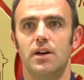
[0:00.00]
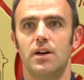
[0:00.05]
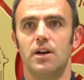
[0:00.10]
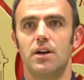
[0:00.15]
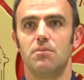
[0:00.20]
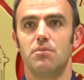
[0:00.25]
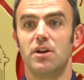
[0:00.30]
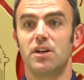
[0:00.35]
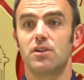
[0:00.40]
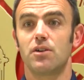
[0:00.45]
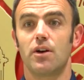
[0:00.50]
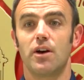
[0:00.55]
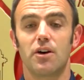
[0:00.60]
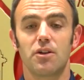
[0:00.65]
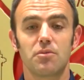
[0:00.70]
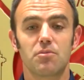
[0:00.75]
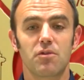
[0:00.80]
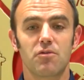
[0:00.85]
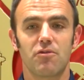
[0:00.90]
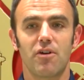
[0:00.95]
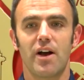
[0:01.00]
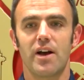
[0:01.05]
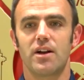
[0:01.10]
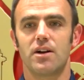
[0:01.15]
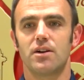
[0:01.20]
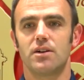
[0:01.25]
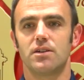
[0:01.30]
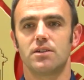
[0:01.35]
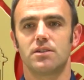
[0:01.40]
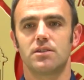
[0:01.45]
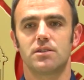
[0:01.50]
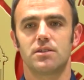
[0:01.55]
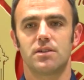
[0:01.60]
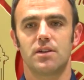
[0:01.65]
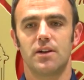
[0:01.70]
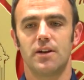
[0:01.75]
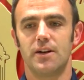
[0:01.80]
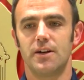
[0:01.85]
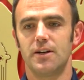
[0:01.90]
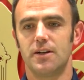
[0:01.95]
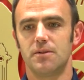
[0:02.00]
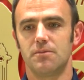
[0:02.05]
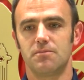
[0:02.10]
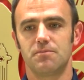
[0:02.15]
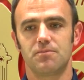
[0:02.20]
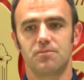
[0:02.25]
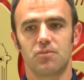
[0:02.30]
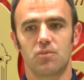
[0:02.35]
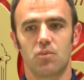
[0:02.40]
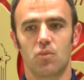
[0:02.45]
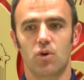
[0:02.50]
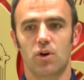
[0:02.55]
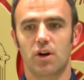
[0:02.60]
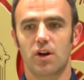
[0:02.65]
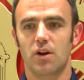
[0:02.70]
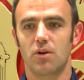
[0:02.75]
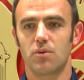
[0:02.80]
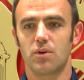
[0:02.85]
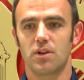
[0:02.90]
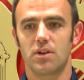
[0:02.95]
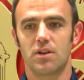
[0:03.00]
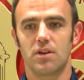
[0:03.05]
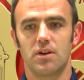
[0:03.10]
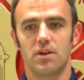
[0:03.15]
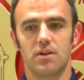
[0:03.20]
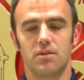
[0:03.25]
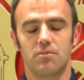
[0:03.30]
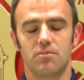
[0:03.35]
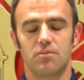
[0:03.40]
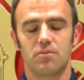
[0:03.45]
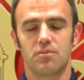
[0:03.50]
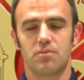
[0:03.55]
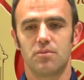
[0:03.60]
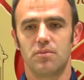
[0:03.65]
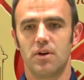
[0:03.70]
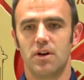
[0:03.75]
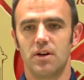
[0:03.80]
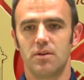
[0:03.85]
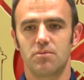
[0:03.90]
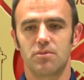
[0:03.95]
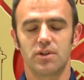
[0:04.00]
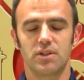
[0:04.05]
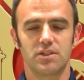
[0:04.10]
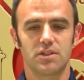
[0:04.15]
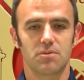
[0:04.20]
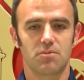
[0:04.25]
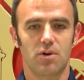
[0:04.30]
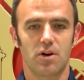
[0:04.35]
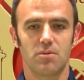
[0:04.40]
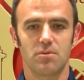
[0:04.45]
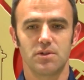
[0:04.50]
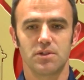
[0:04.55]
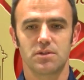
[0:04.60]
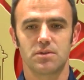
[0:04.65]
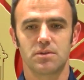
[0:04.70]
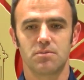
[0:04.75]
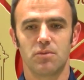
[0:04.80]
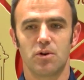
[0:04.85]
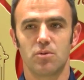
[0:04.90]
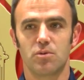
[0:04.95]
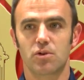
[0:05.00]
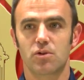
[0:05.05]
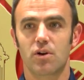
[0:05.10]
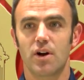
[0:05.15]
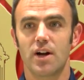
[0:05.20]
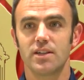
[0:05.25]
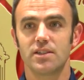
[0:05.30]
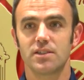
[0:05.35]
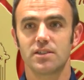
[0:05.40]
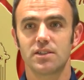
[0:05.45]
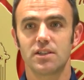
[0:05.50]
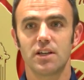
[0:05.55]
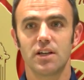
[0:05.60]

uh, mental health providers, um, working with the uh, police departments, mobile crisis